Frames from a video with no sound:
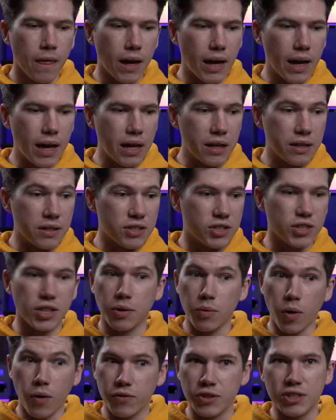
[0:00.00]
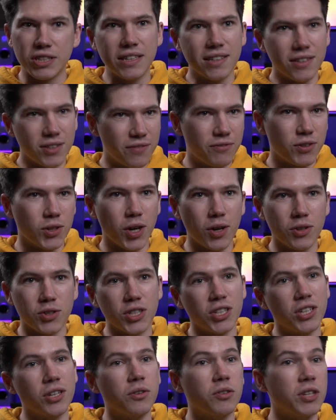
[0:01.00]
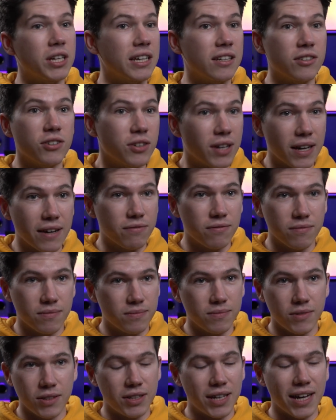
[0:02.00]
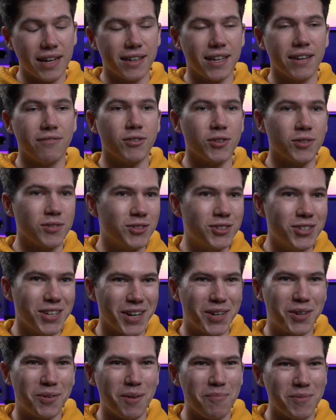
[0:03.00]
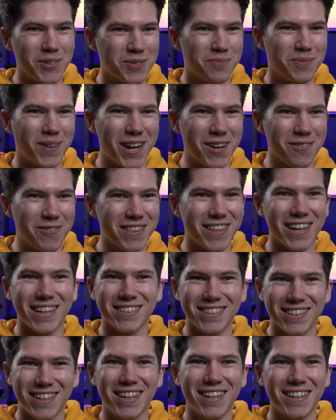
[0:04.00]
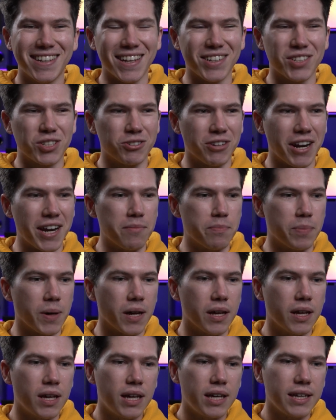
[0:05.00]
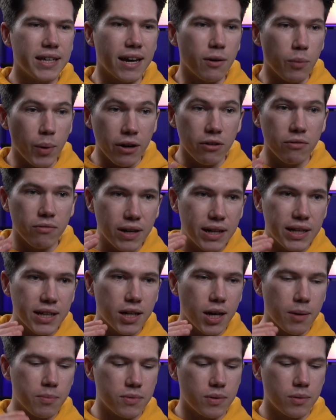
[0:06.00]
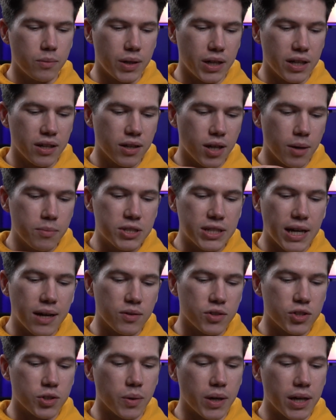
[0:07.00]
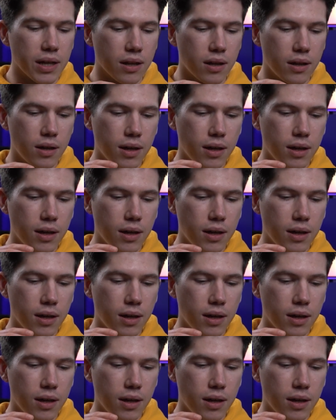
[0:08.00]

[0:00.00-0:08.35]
And you know, obviously if you go to uni and you get given equipment to play with, that's great. But yeah, when it comes down to it,